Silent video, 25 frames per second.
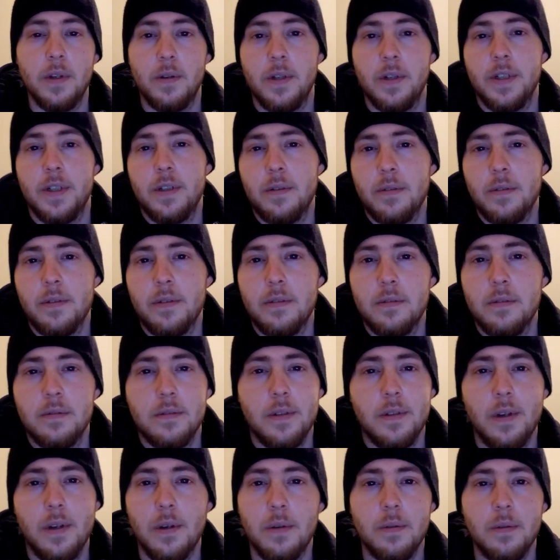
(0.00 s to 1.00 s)
Although I don't
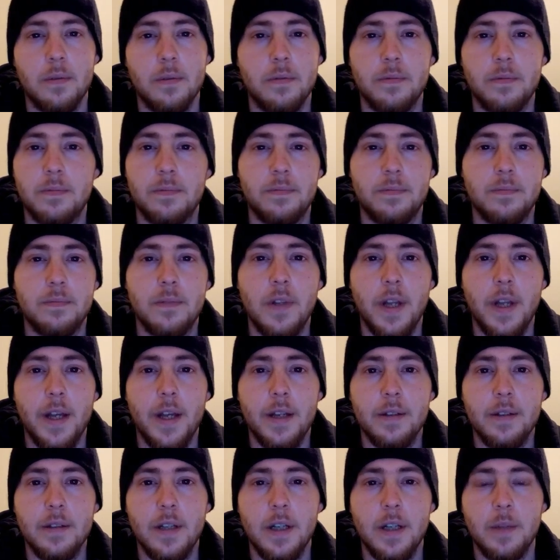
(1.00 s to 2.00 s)
know
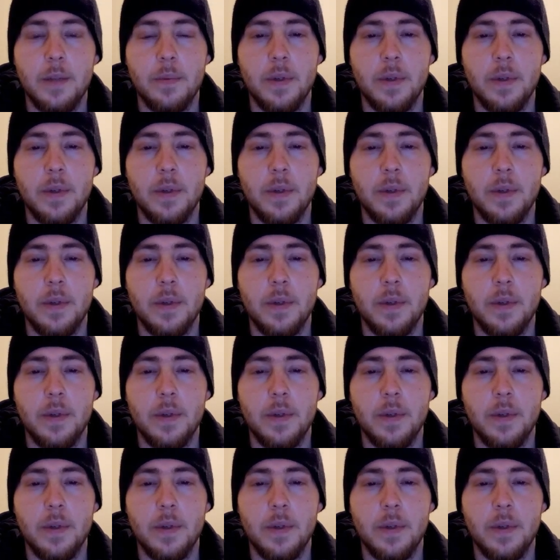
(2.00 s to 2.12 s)
that